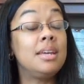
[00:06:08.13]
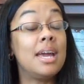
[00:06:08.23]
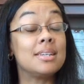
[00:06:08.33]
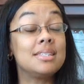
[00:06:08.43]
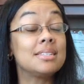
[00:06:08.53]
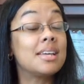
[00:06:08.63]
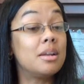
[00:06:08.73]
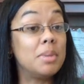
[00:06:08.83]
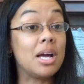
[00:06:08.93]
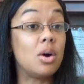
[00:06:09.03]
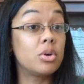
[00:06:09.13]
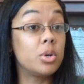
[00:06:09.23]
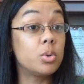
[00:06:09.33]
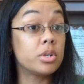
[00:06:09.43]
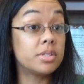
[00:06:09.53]
Yes, it's going to be called
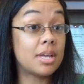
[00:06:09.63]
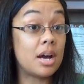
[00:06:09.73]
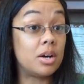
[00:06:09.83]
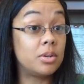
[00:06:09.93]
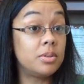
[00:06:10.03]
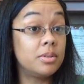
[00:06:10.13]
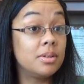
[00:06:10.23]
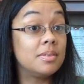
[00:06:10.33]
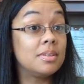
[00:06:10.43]
Cougar's Call,